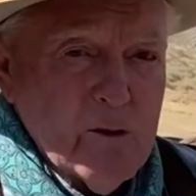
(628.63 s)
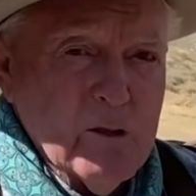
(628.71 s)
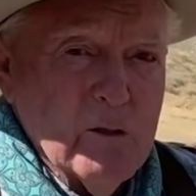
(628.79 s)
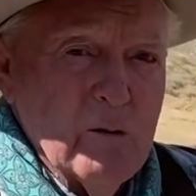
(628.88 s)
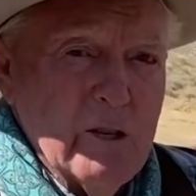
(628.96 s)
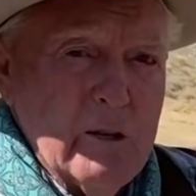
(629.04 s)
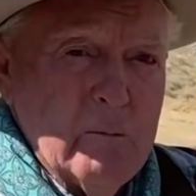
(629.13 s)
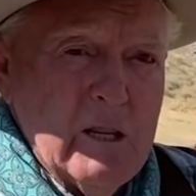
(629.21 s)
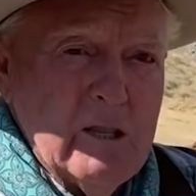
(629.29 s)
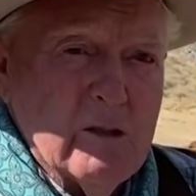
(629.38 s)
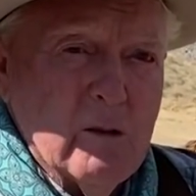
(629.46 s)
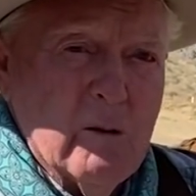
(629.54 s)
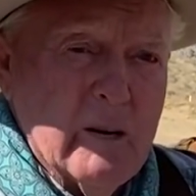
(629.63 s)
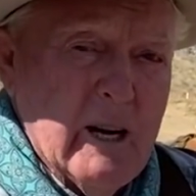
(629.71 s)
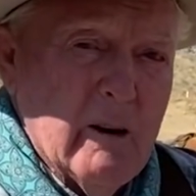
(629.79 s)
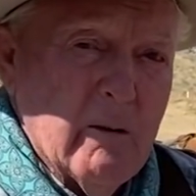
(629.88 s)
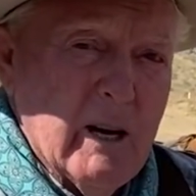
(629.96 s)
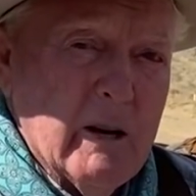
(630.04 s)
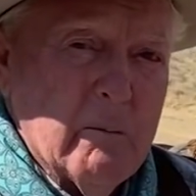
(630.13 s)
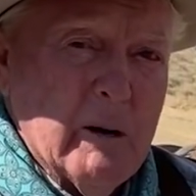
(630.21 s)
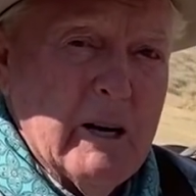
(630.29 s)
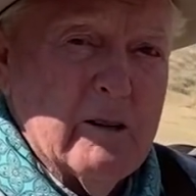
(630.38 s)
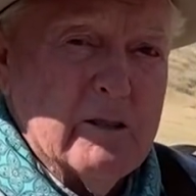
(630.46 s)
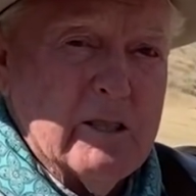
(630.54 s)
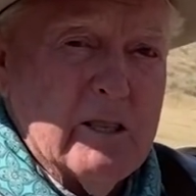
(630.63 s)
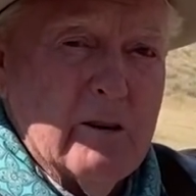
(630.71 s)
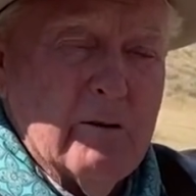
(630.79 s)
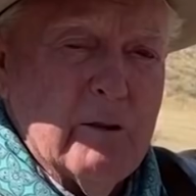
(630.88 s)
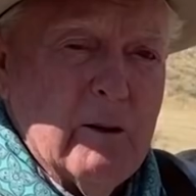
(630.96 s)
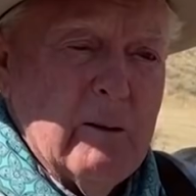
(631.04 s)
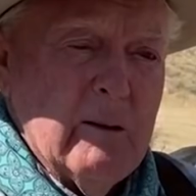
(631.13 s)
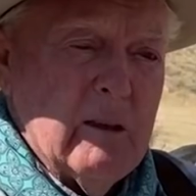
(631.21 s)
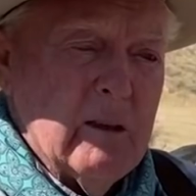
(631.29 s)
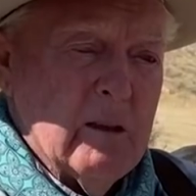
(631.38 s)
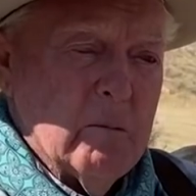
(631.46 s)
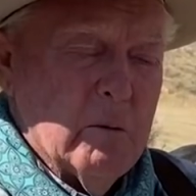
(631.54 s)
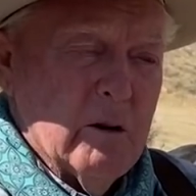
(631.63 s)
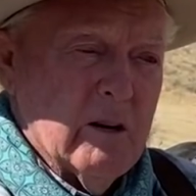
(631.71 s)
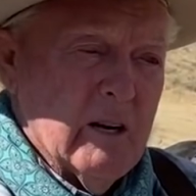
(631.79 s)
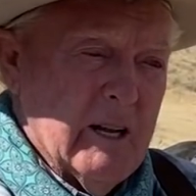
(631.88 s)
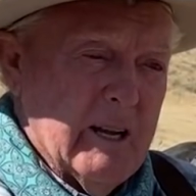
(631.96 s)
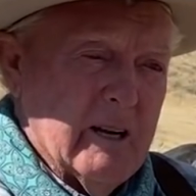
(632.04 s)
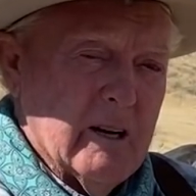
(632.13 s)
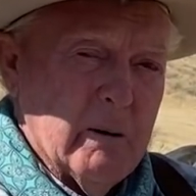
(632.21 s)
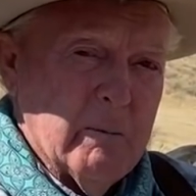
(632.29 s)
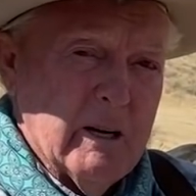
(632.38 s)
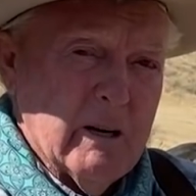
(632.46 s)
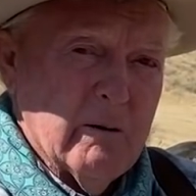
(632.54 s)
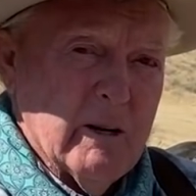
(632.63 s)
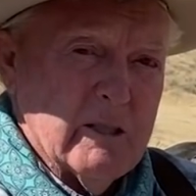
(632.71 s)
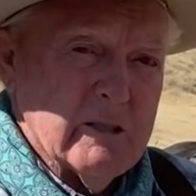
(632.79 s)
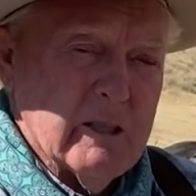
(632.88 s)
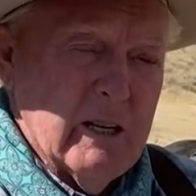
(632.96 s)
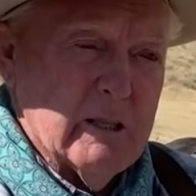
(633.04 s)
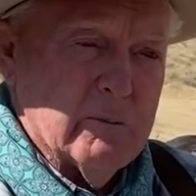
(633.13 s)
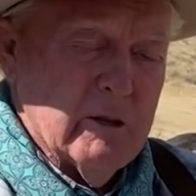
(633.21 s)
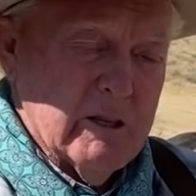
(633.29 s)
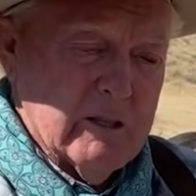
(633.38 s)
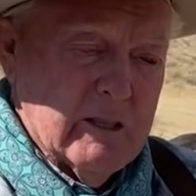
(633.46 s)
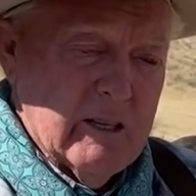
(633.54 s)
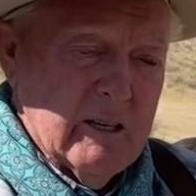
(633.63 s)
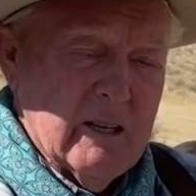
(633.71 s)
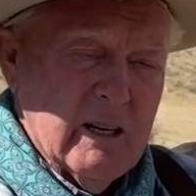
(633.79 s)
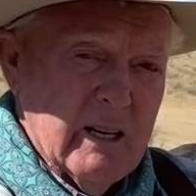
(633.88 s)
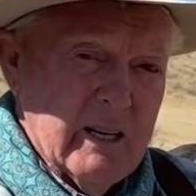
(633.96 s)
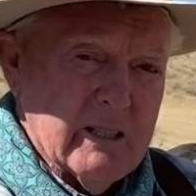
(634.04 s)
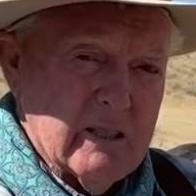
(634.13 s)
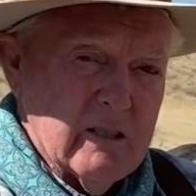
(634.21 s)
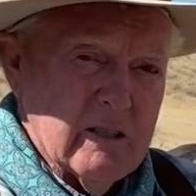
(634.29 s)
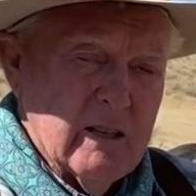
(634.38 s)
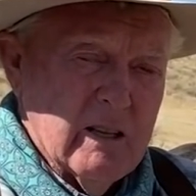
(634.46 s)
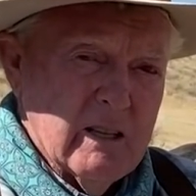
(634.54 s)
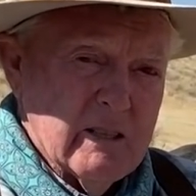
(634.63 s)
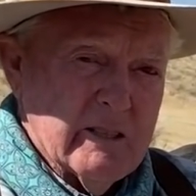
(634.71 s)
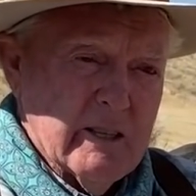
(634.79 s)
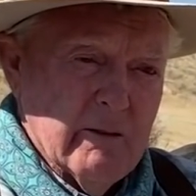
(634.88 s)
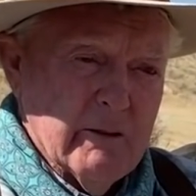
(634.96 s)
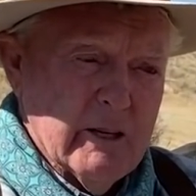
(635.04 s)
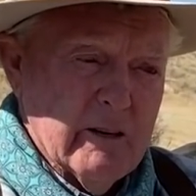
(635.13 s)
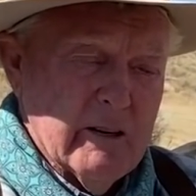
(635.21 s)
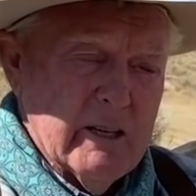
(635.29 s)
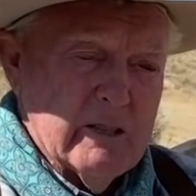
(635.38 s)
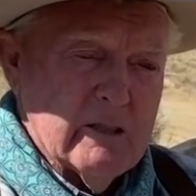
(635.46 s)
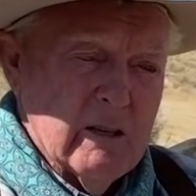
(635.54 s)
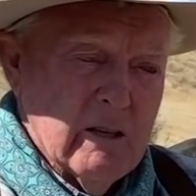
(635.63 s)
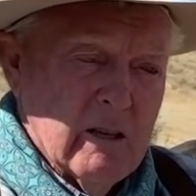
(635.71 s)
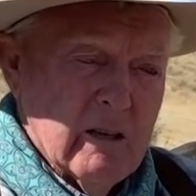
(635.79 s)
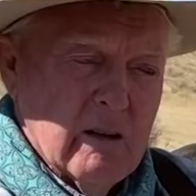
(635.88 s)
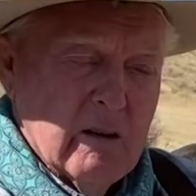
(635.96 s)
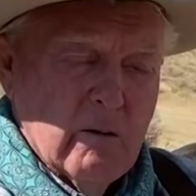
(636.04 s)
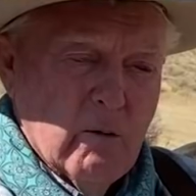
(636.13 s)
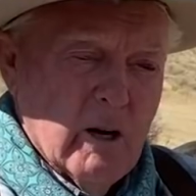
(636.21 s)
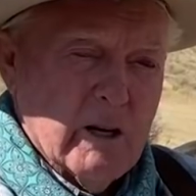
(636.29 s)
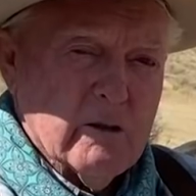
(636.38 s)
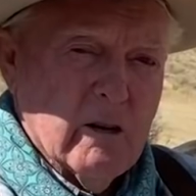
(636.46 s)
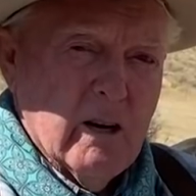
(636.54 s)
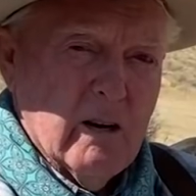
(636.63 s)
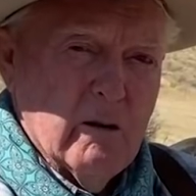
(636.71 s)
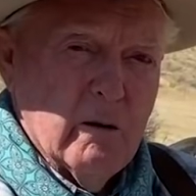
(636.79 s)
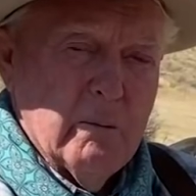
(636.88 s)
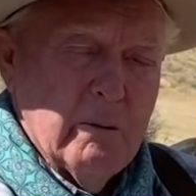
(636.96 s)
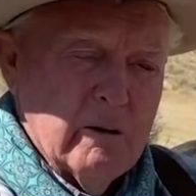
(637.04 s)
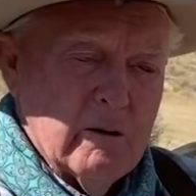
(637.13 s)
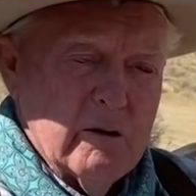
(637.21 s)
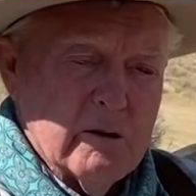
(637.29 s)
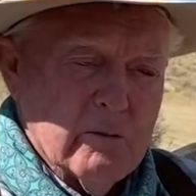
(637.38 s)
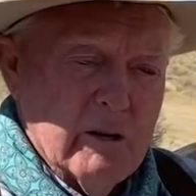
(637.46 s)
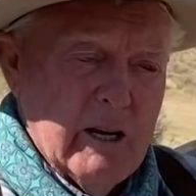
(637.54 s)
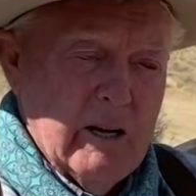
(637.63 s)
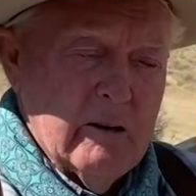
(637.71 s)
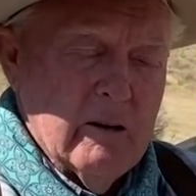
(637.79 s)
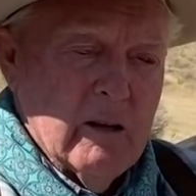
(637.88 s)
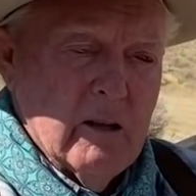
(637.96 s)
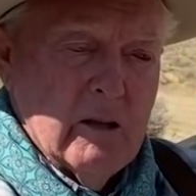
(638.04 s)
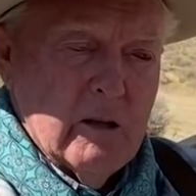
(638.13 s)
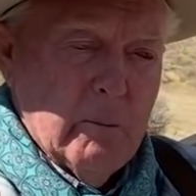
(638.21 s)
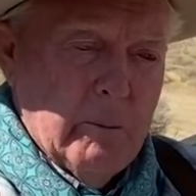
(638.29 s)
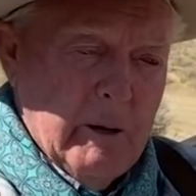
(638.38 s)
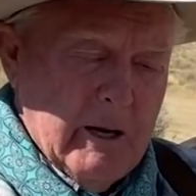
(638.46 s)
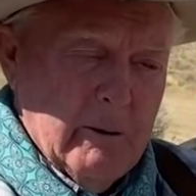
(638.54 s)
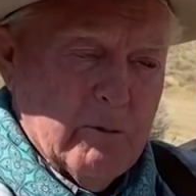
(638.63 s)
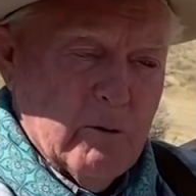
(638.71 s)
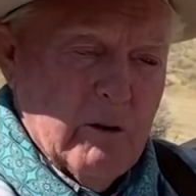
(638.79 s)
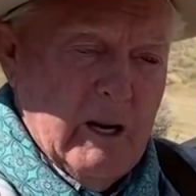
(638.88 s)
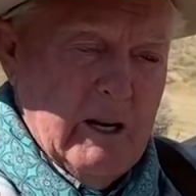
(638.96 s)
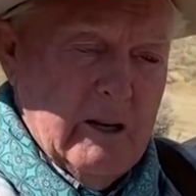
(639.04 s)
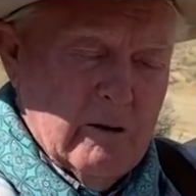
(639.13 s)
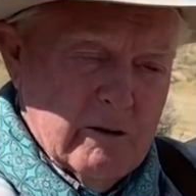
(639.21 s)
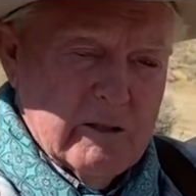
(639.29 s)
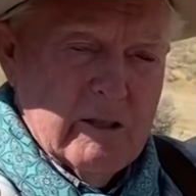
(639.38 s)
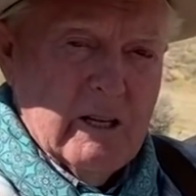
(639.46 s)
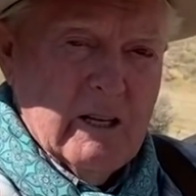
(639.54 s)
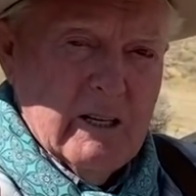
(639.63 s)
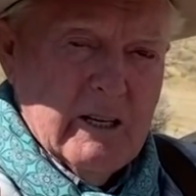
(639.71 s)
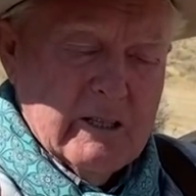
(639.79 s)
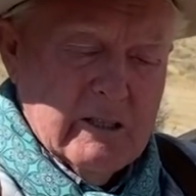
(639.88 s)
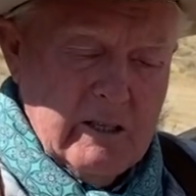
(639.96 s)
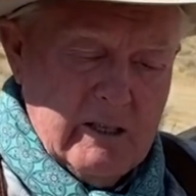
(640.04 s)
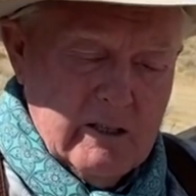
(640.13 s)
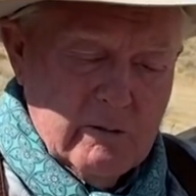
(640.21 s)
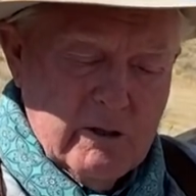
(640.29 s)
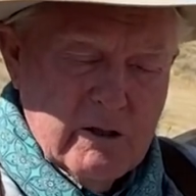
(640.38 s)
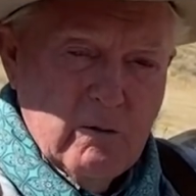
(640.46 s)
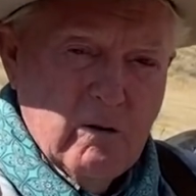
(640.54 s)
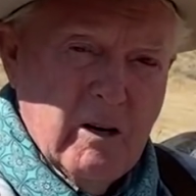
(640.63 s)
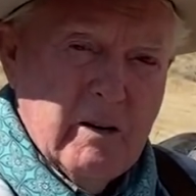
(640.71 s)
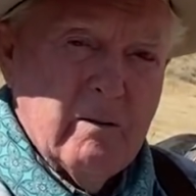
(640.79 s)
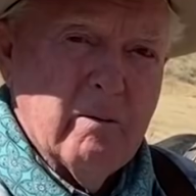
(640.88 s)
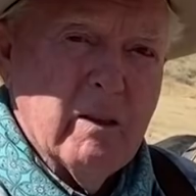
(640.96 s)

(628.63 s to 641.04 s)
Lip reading: Schooling means going out riding by yourself, putting a leg on him, getting around sagebrush, getting collection, self-carriage, walk, trot, lope, loose rein. You pick up the rein, he goes into collection, he does what you want.